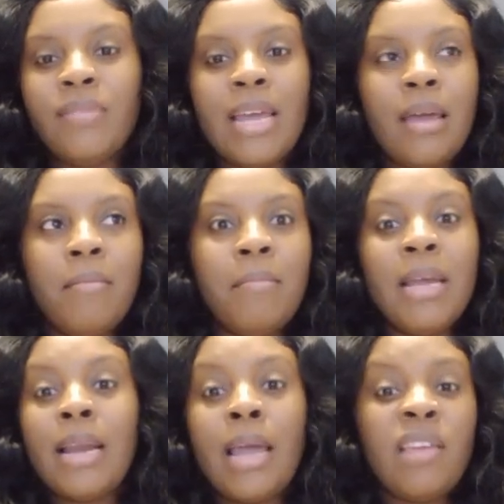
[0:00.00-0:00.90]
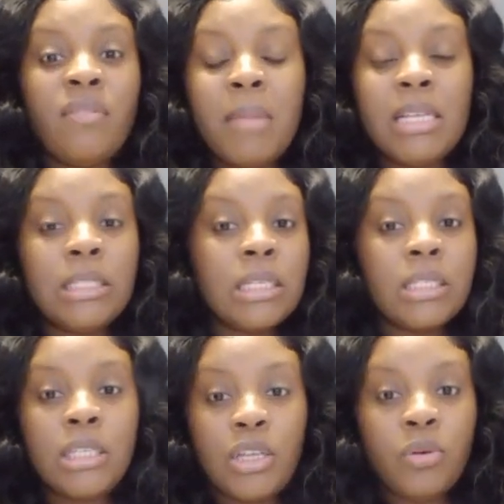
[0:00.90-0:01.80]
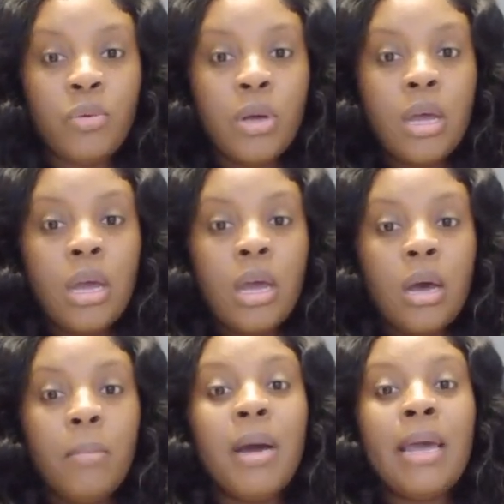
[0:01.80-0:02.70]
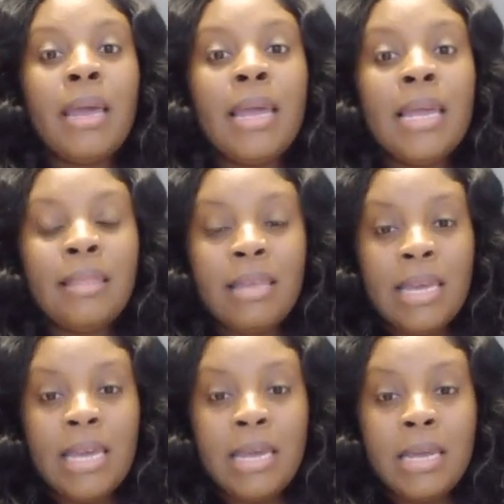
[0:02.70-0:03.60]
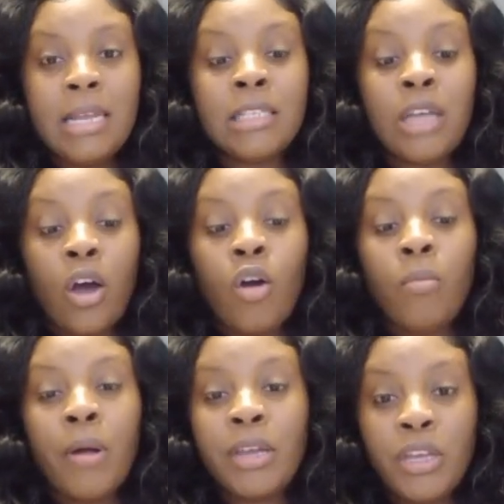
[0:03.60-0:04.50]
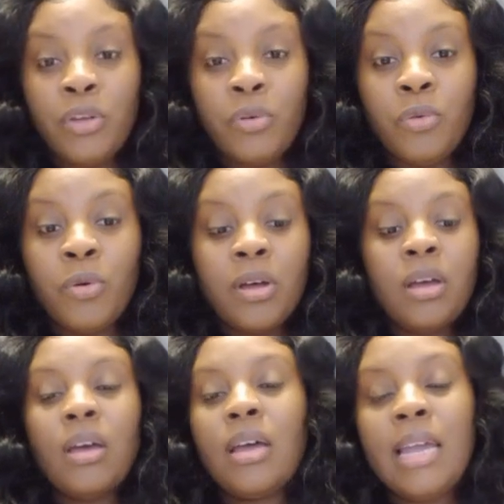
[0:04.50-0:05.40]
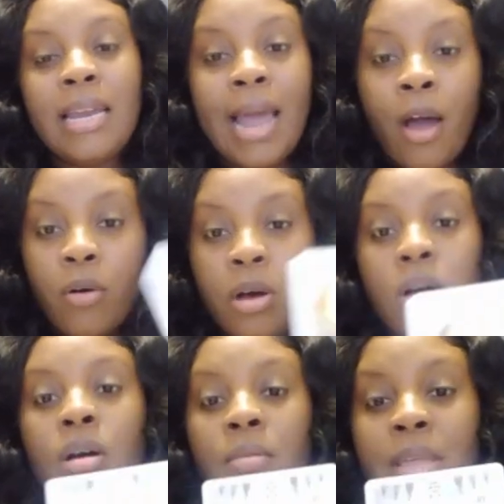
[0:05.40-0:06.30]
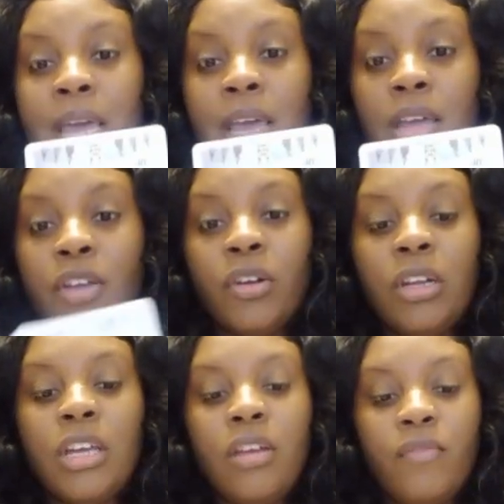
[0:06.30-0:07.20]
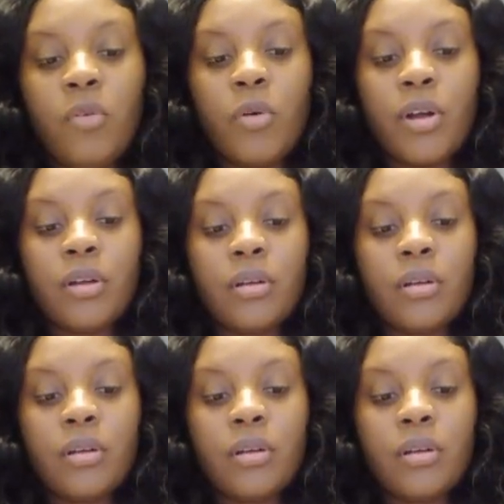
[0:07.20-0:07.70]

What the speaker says: that may not even make sense to you. But in the end, it's all bringing you an outcome that you're looking for.